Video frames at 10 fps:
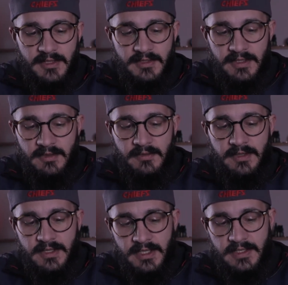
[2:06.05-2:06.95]
And I was like, well,
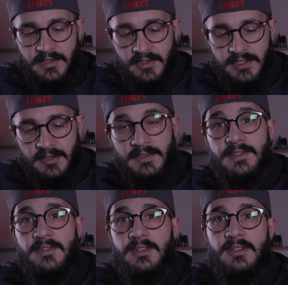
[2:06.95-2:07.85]
well, thanks, you couldn't tell me
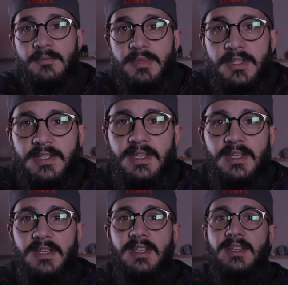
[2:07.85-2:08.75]
sooner. But, uh,
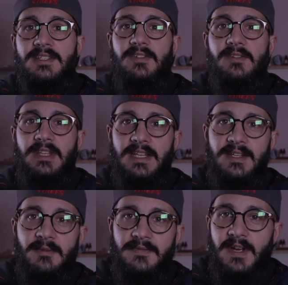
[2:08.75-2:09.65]
so that's
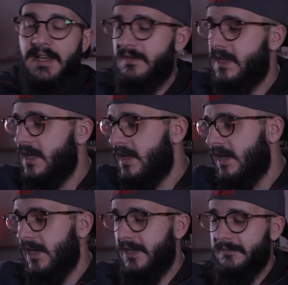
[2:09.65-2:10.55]
number five.
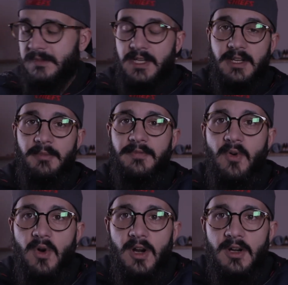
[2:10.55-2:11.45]
Uh, number
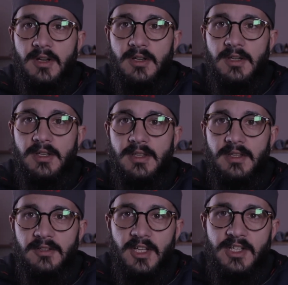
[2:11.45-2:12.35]
four,
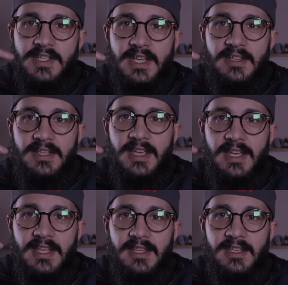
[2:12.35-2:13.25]
the looks that you
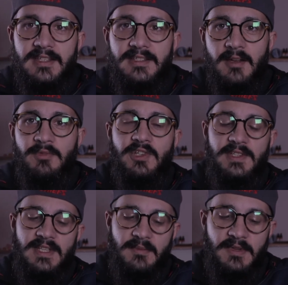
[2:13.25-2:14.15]
get and the
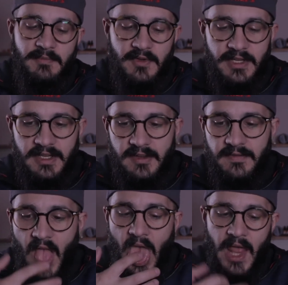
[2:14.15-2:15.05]
assumptions that people give
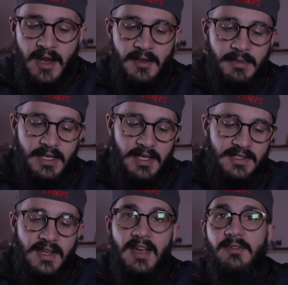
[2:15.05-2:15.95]
because
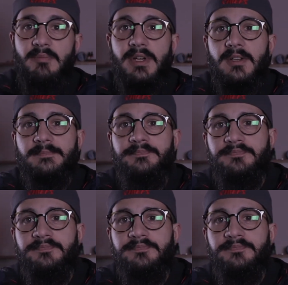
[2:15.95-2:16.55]
you have a beard.